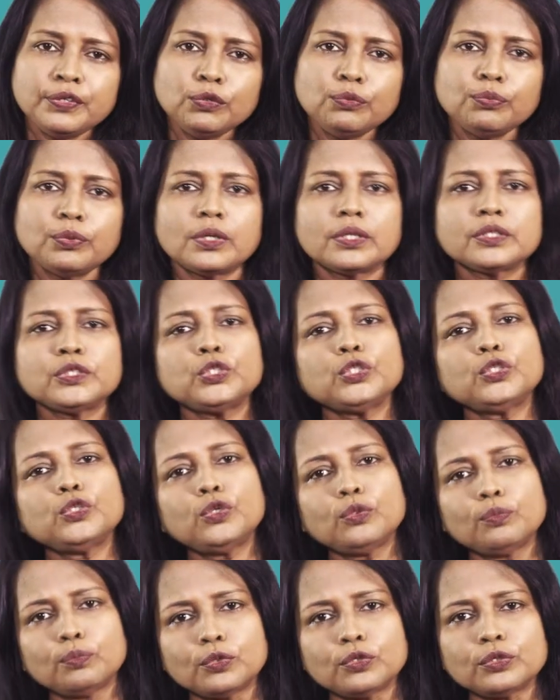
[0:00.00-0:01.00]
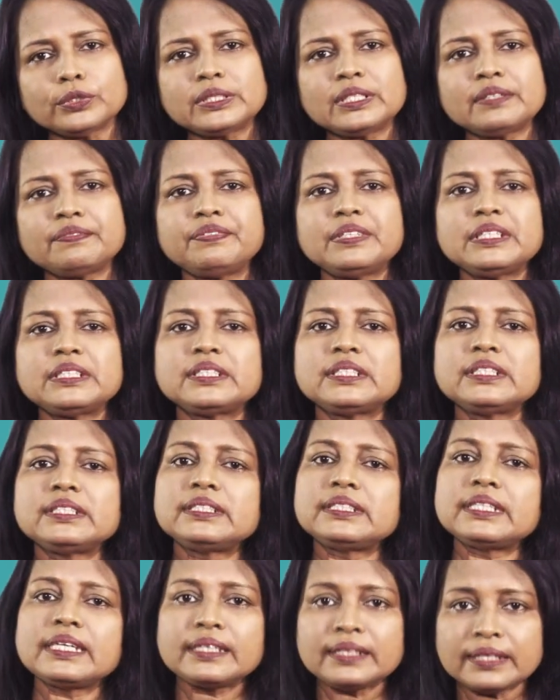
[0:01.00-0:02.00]
you want to know more
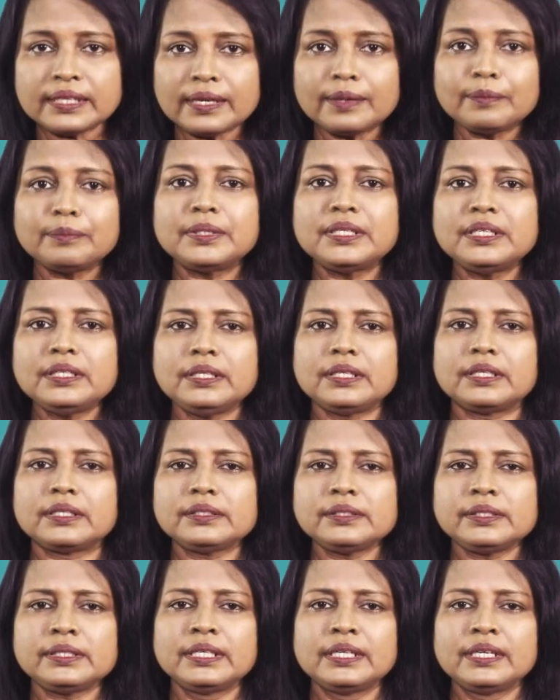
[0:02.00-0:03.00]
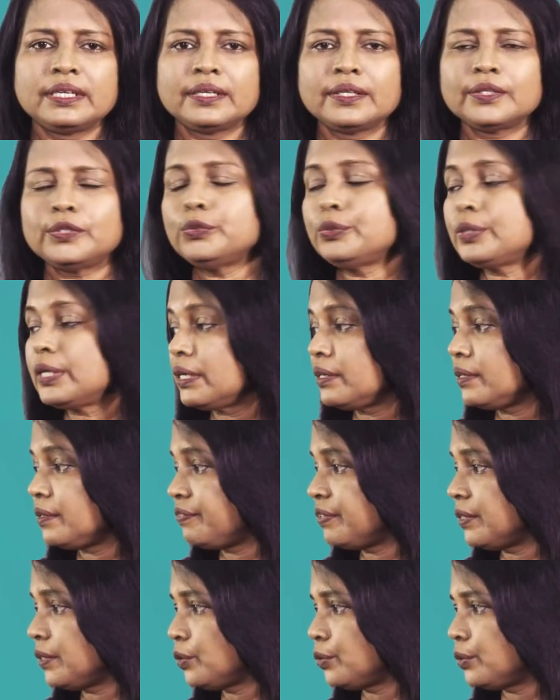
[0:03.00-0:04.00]
suffixes and their meanings, you can
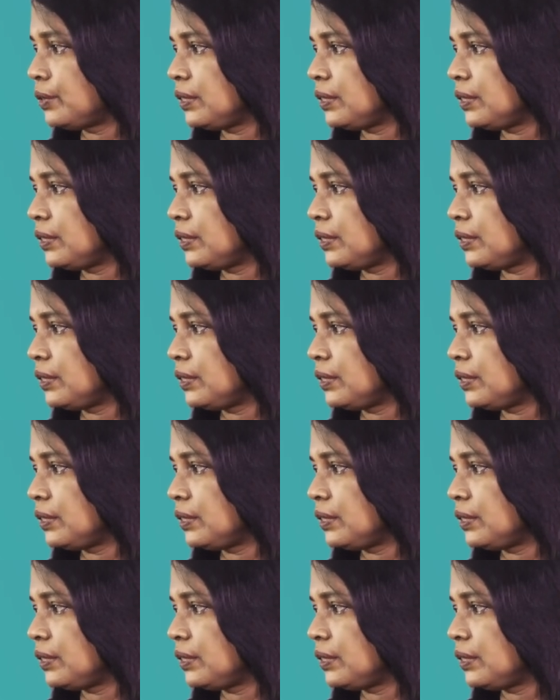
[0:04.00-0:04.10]
refer to